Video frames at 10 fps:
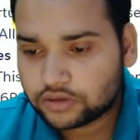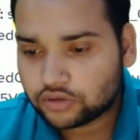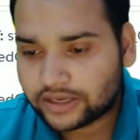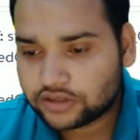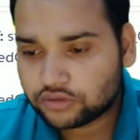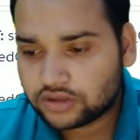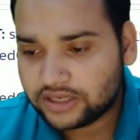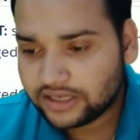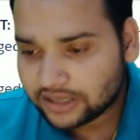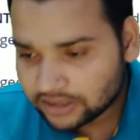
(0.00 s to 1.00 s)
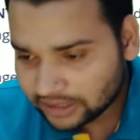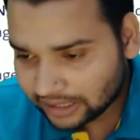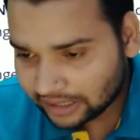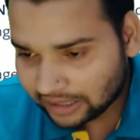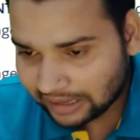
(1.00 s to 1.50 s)
So as you see,
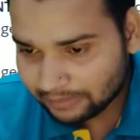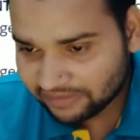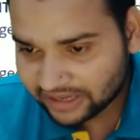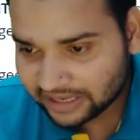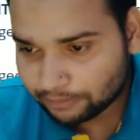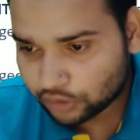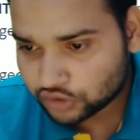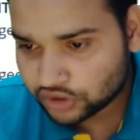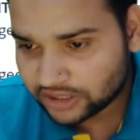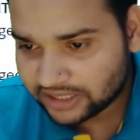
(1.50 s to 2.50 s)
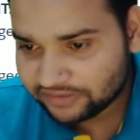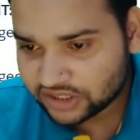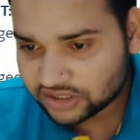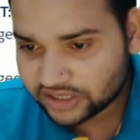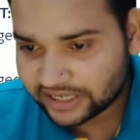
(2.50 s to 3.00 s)
yeah, I am having an opportunity
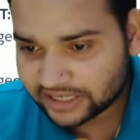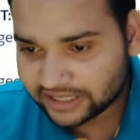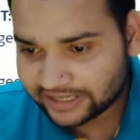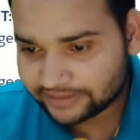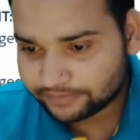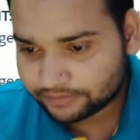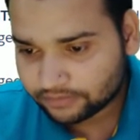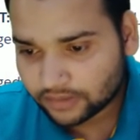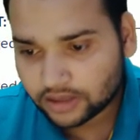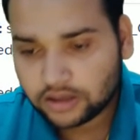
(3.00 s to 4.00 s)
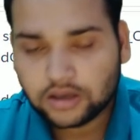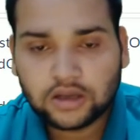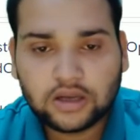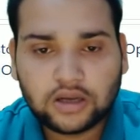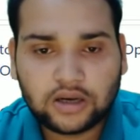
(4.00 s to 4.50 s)
which is greater than
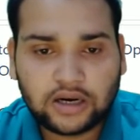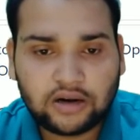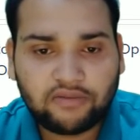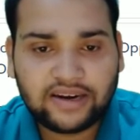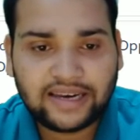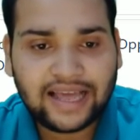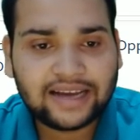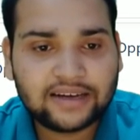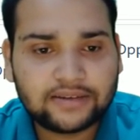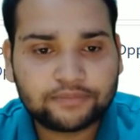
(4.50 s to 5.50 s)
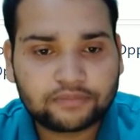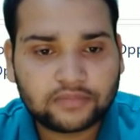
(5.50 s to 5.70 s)
1 lakh.